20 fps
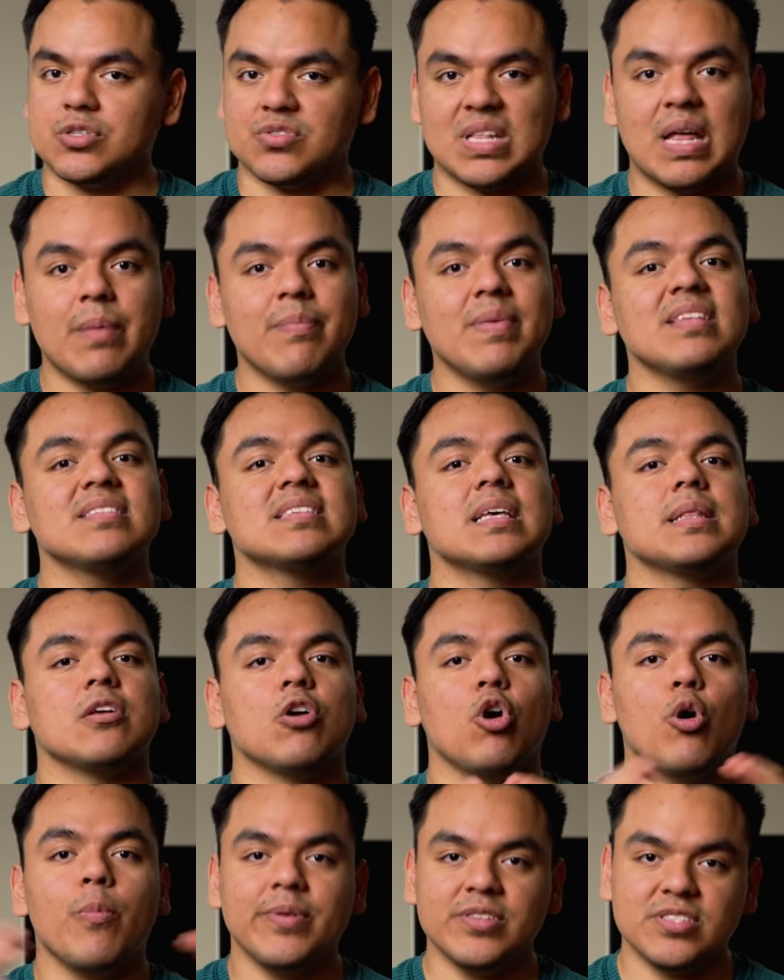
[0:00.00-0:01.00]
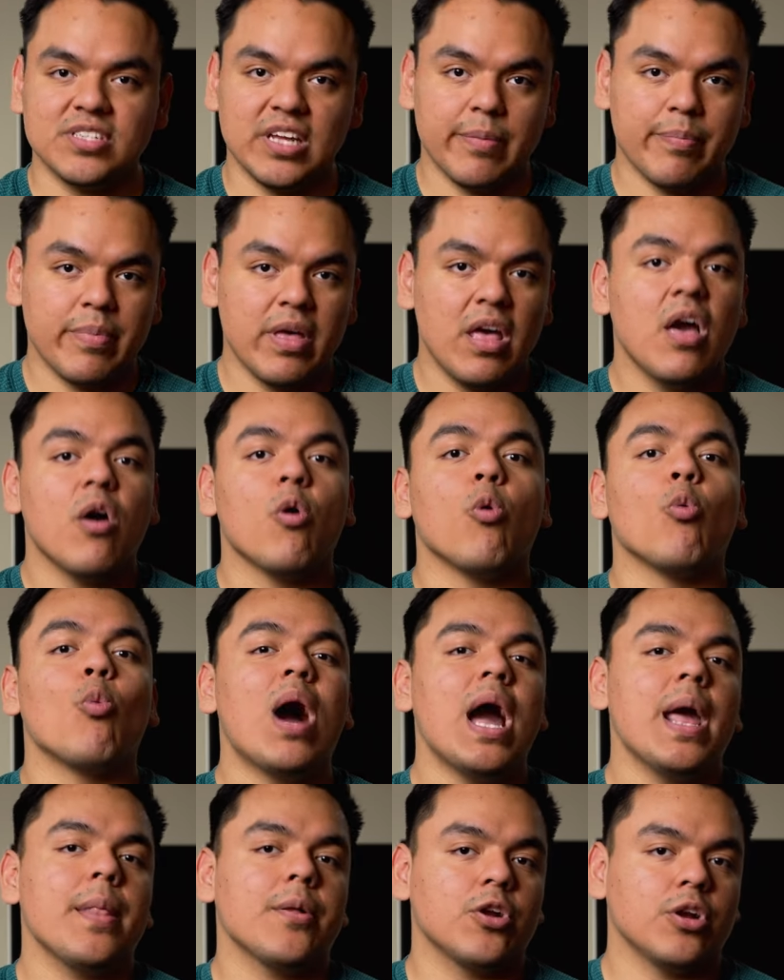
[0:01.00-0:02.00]
So that means that it opens up
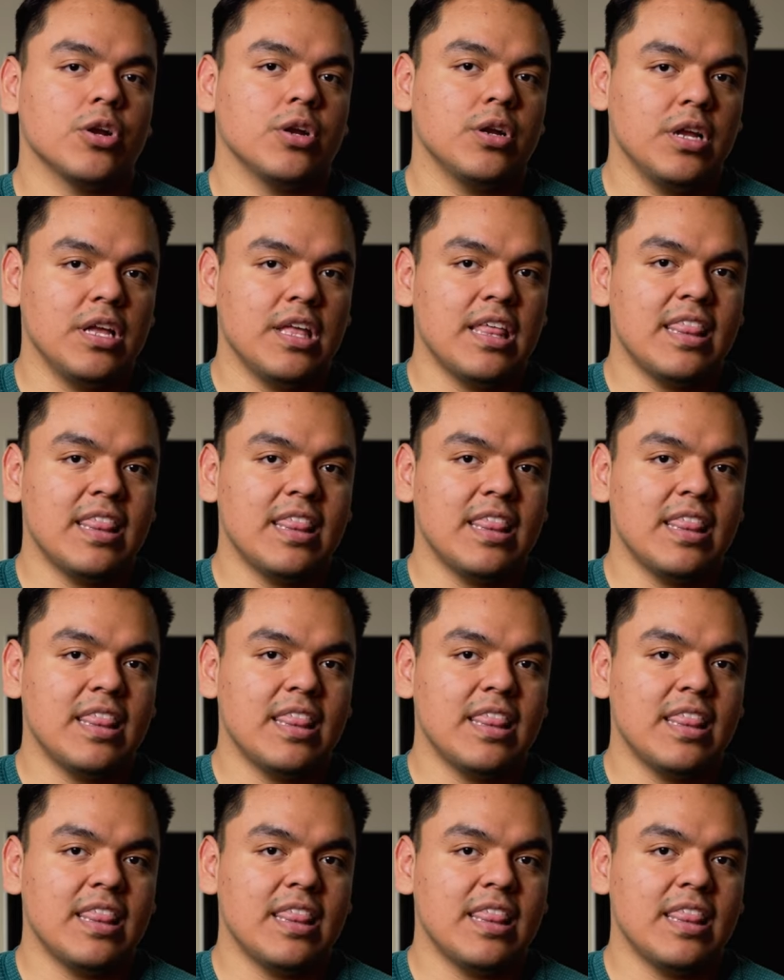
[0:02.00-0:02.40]
wider